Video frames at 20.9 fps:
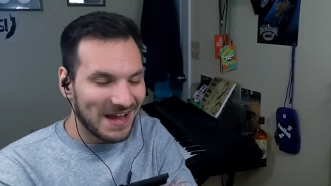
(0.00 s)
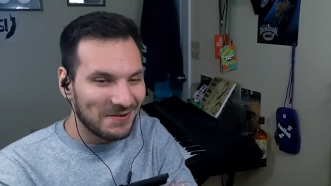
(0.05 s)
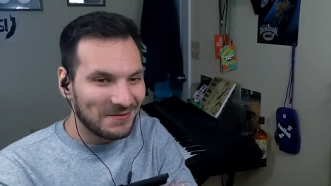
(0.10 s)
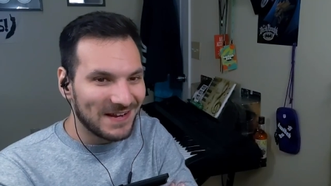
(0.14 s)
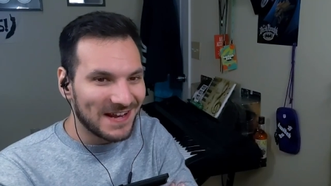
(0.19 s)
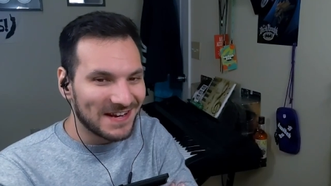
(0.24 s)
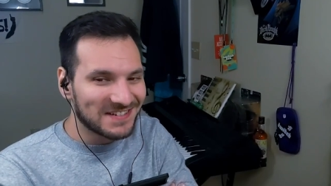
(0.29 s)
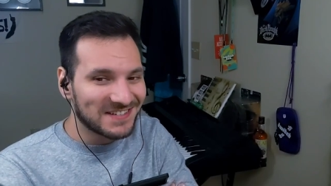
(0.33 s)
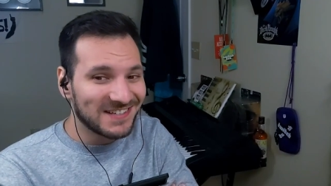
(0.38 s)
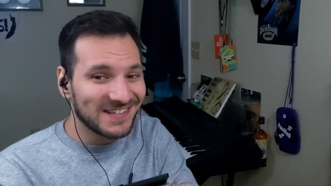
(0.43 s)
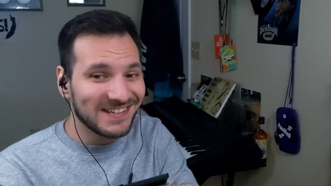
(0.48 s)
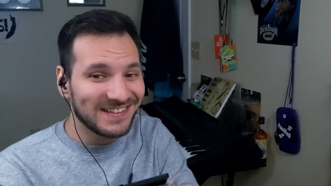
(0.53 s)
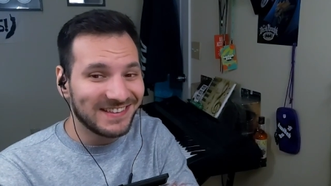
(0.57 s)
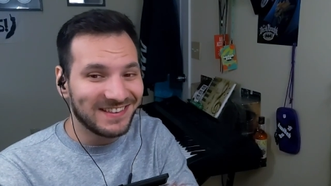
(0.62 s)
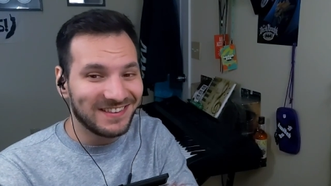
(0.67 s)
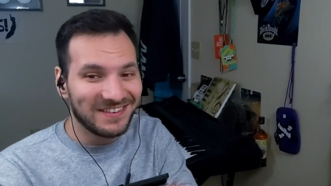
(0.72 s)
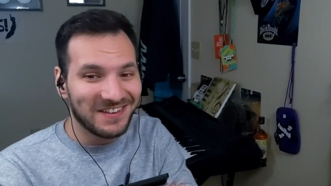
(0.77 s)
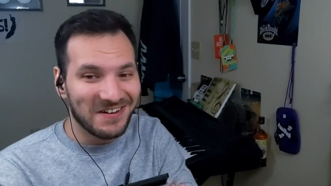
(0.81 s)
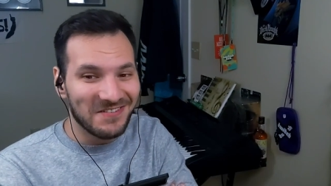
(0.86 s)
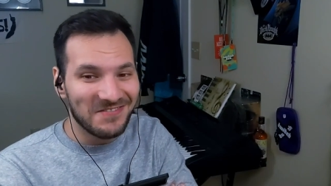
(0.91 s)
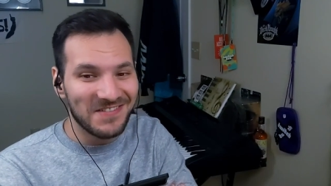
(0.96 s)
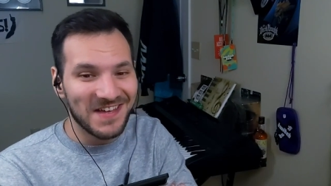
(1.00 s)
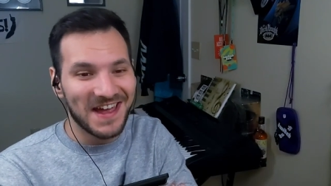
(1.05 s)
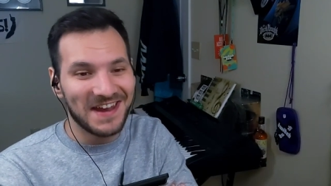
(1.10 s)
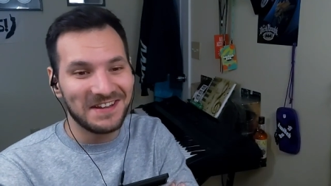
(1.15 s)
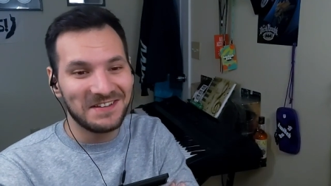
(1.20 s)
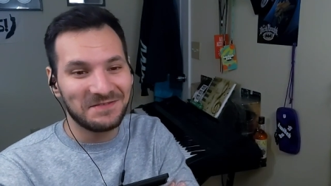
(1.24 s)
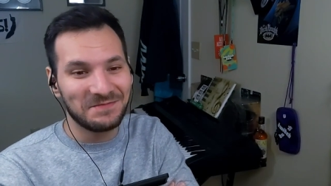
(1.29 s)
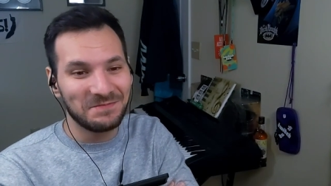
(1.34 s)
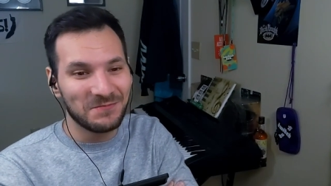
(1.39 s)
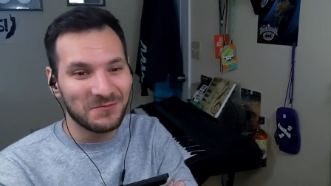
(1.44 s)
I would actually love that.
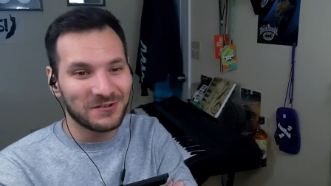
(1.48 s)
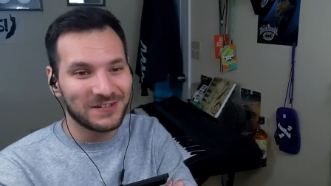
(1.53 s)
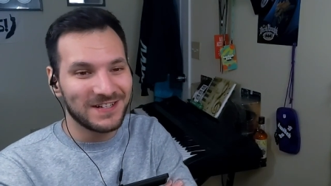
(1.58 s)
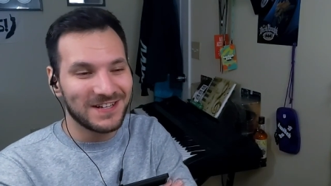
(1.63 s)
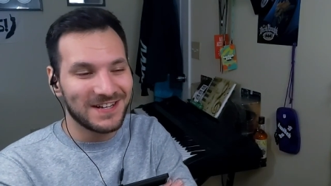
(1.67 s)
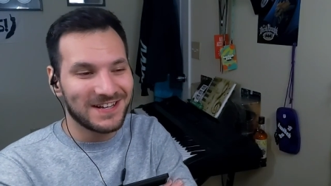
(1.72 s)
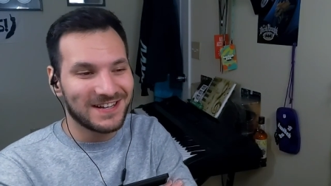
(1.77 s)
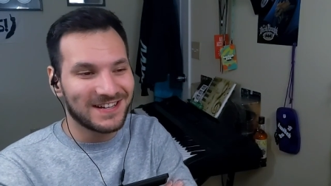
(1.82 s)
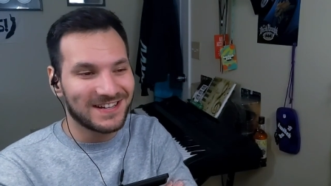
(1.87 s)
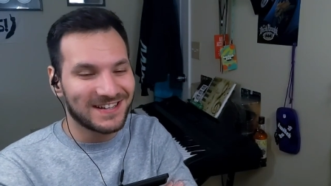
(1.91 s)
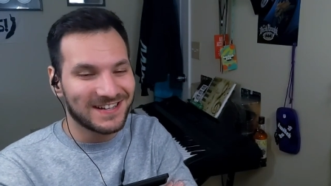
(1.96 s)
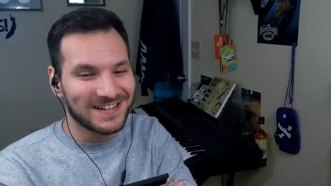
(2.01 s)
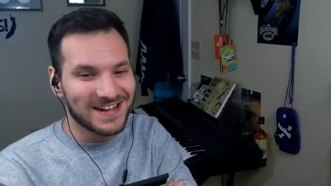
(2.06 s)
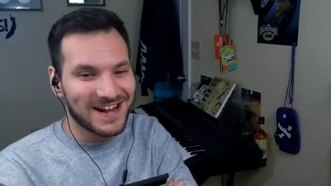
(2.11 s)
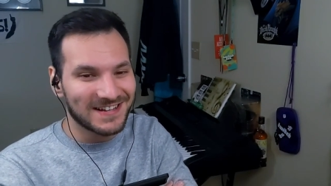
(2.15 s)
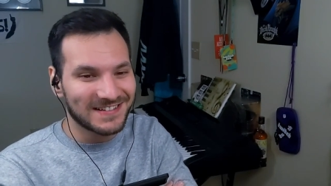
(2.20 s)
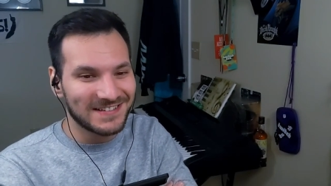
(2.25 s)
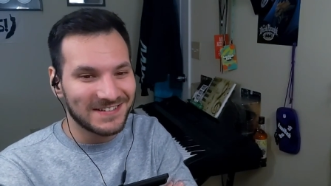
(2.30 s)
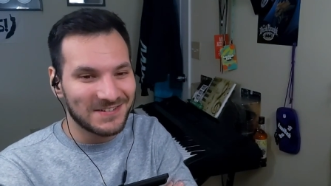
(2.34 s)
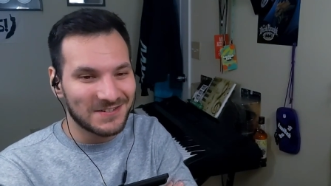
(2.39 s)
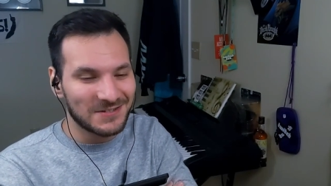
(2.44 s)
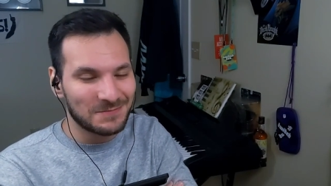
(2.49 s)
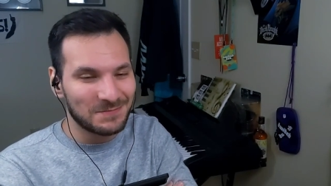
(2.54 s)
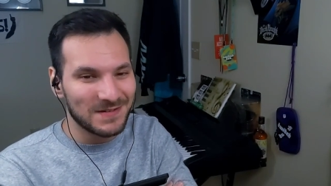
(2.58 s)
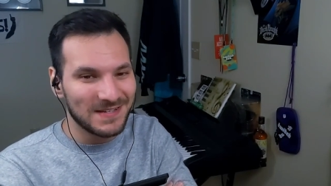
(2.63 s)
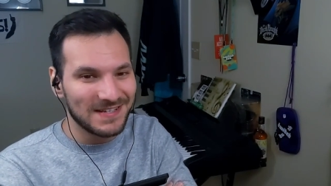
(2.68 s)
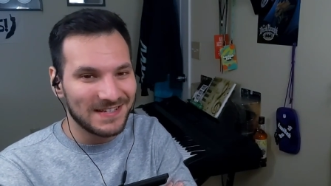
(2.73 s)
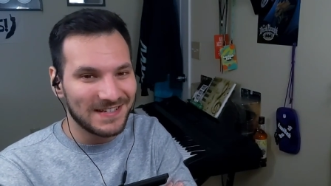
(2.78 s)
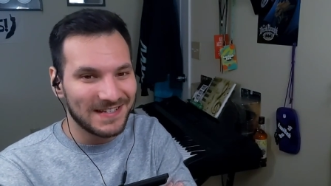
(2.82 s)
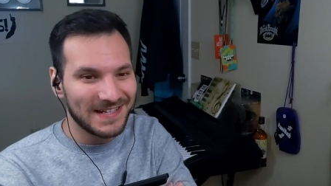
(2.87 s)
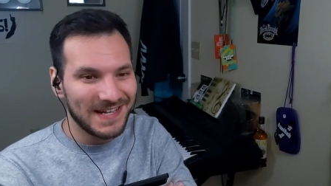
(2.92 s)
If Morty got to just
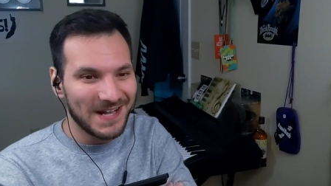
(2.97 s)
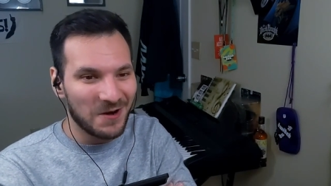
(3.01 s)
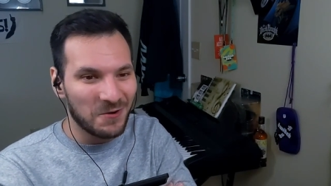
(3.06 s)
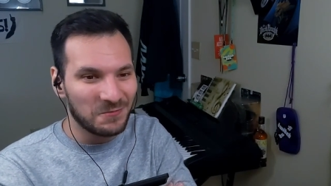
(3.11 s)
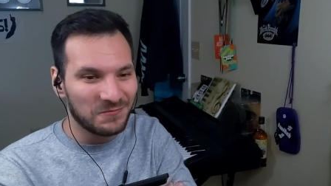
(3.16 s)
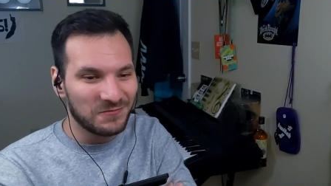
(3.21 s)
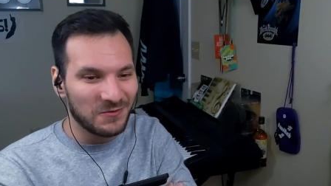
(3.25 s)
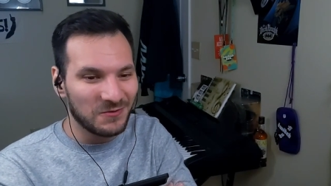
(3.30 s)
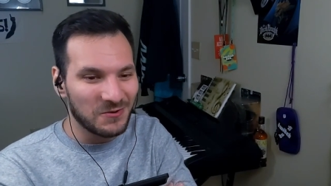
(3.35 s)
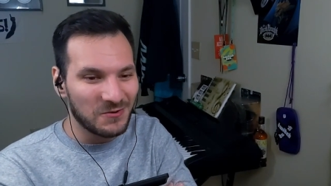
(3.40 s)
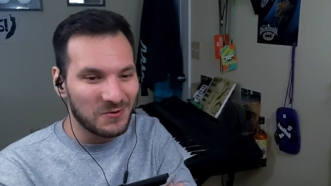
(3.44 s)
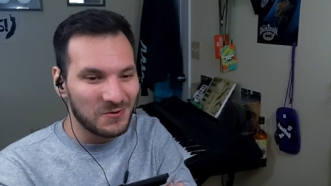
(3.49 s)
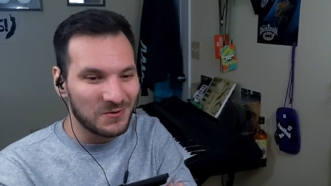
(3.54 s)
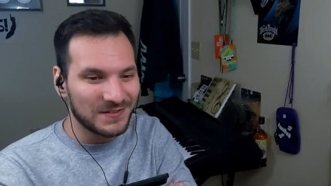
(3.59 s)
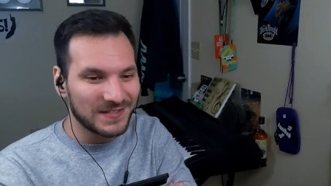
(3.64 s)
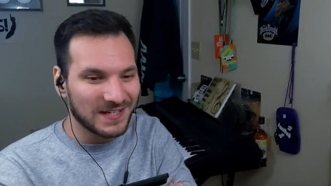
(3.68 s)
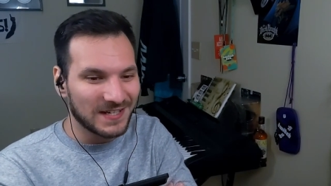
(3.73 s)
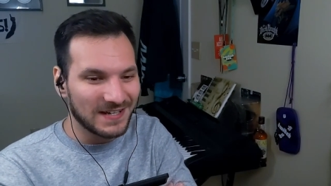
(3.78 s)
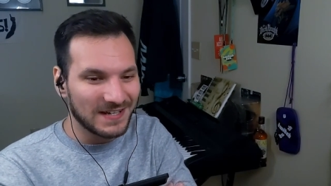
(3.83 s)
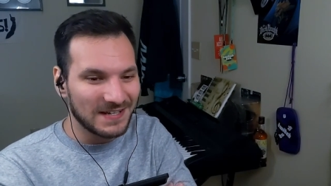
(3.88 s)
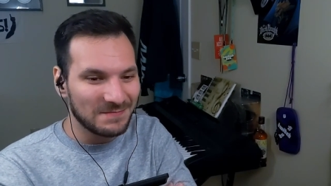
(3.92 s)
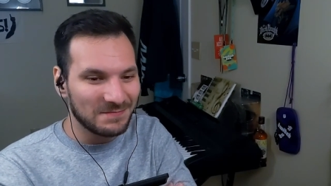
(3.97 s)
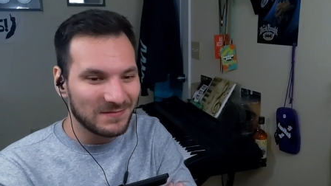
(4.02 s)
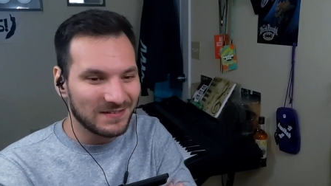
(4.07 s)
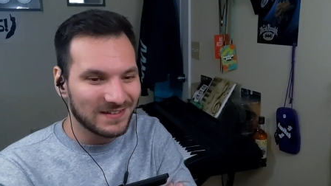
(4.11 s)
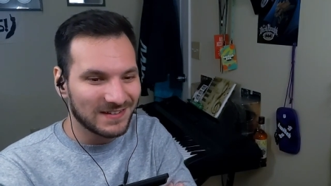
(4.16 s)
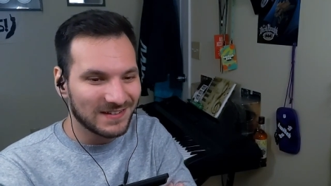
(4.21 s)
be helpful the whole time.